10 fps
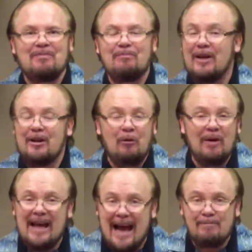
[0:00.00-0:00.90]
But it
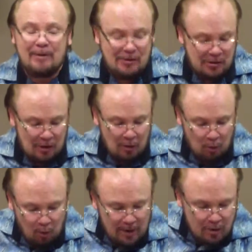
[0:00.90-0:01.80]
only happens
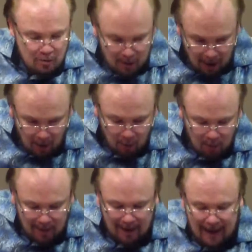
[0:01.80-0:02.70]
when you
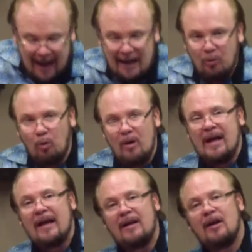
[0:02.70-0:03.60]
know and
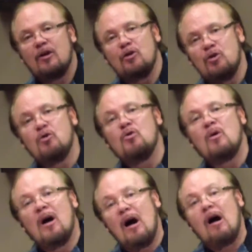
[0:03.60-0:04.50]
when you
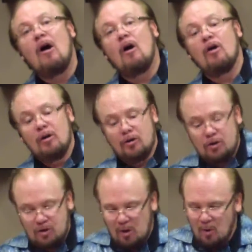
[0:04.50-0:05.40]
are
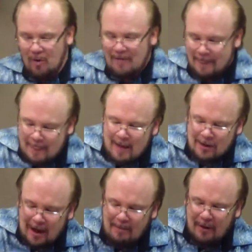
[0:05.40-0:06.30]
sure. A
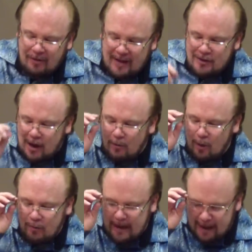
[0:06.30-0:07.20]
couple of things I
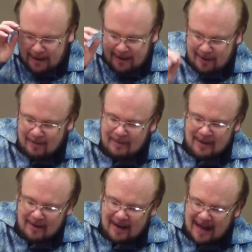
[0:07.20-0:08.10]
wrote down here
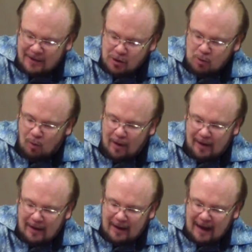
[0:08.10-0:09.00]
that I just want
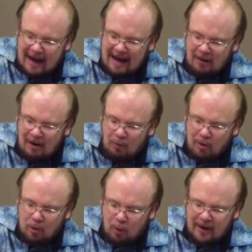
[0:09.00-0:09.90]
to, I
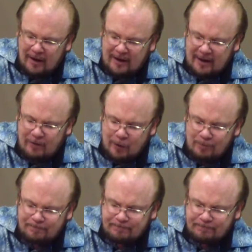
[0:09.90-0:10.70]
want to quickly give you.